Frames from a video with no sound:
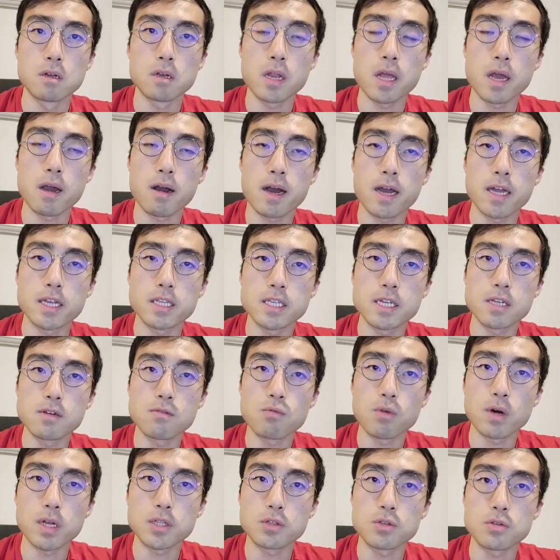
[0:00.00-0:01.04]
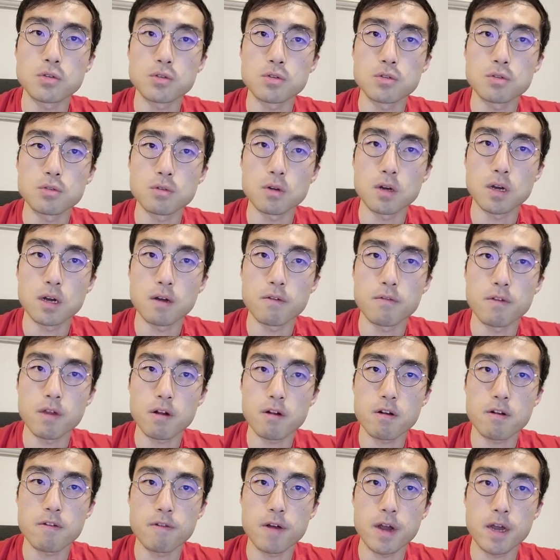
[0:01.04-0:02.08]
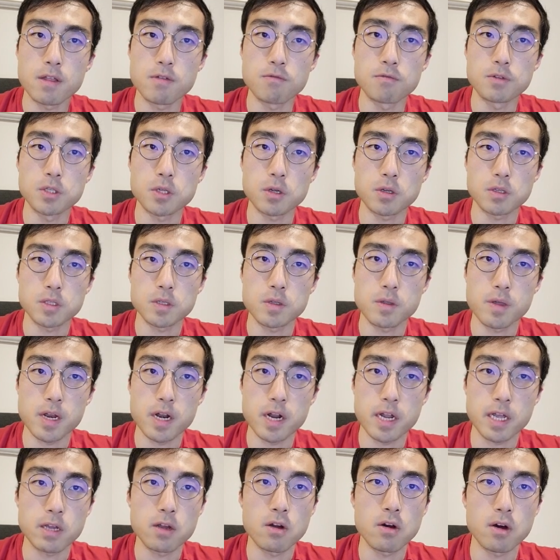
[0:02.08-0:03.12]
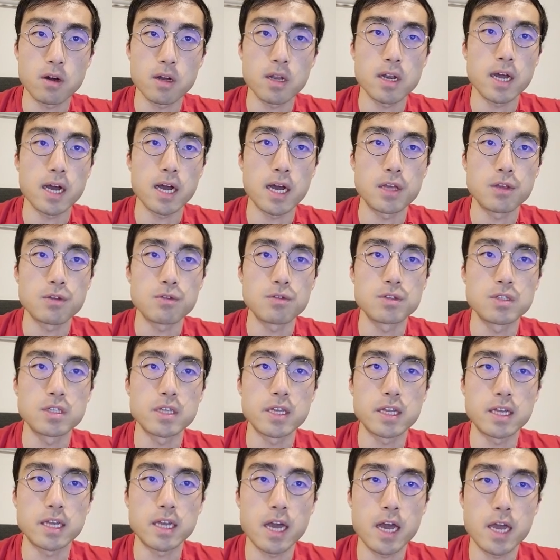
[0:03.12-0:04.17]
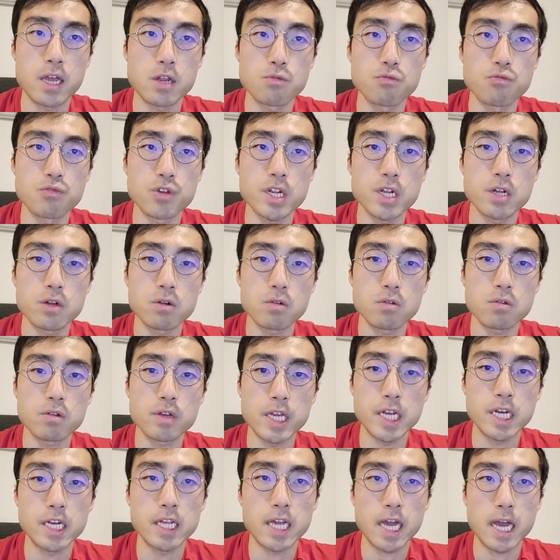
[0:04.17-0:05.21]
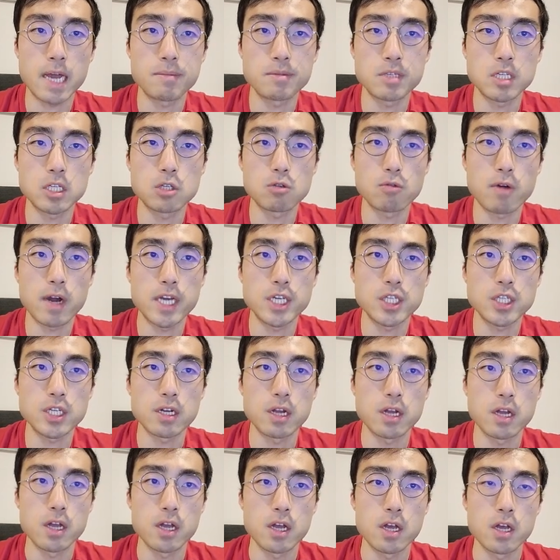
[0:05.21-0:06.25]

Now, I did want to verify the results that I got using a real in-game situation.